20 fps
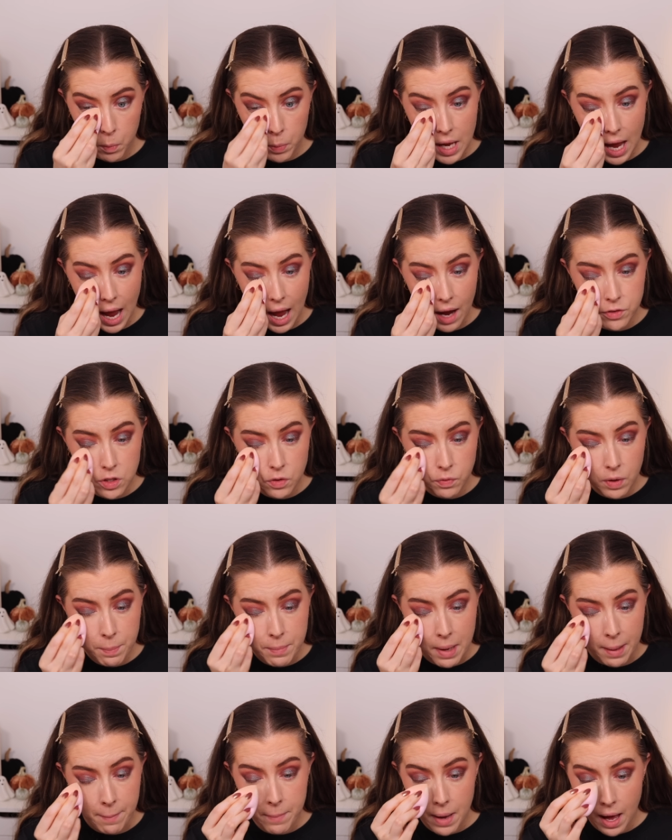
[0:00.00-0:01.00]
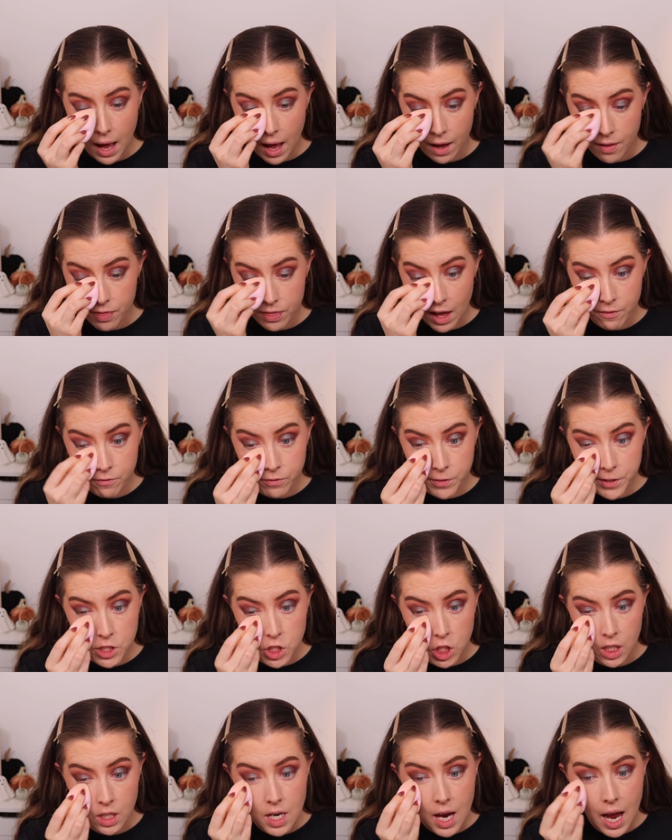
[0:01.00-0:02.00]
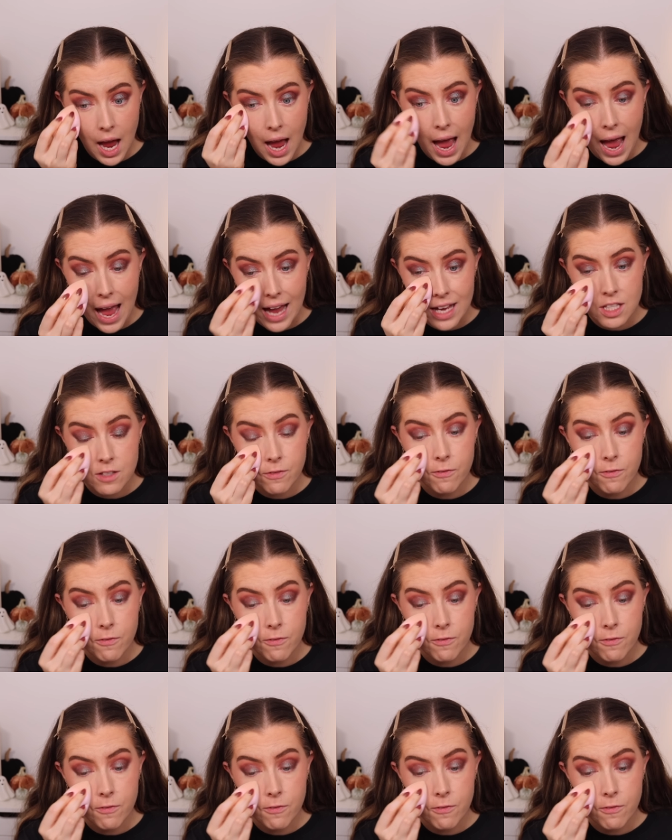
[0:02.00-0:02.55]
we have to remember that Virginia has